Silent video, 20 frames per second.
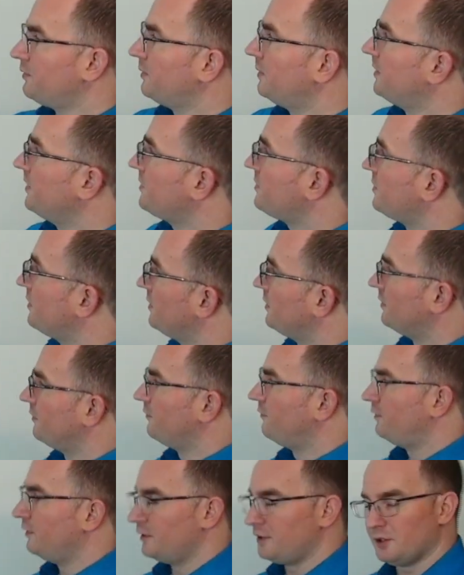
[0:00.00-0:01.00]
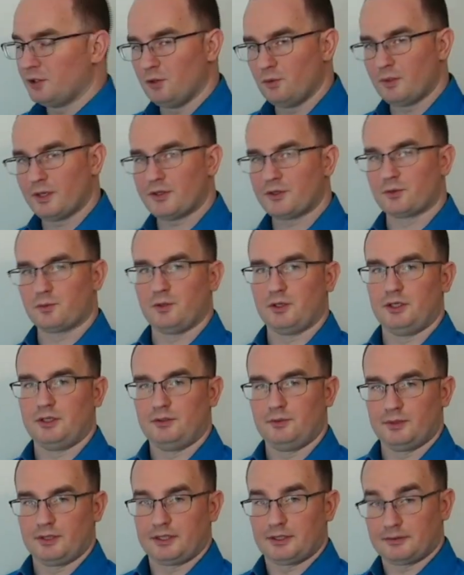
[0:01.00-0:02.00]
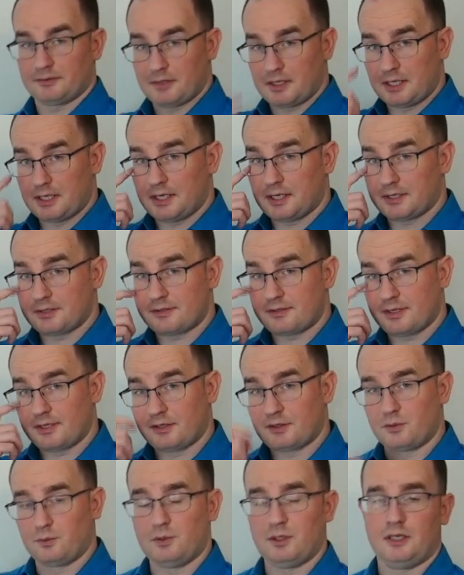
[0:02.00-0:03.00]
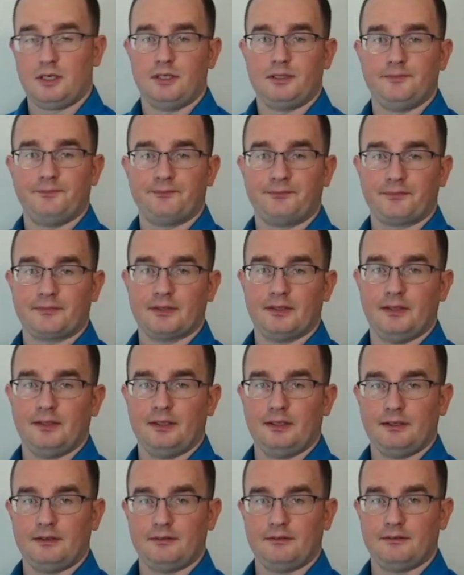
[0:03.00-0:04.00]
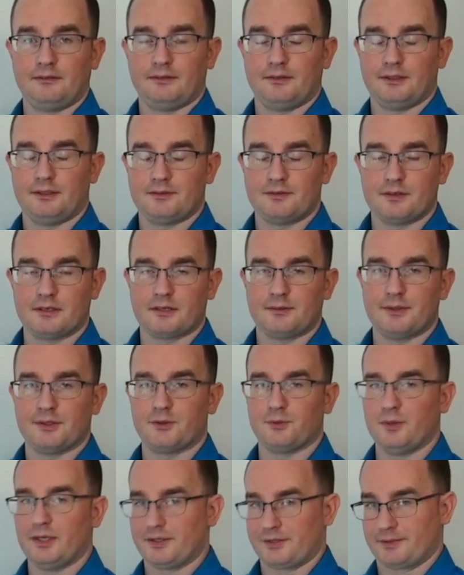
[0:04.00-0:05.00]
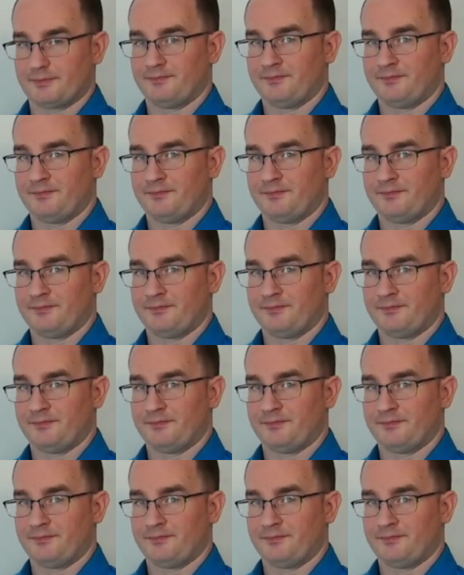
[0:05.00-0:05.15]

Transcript: edition of the old weather wall where I stand at a wall and talk about the weather.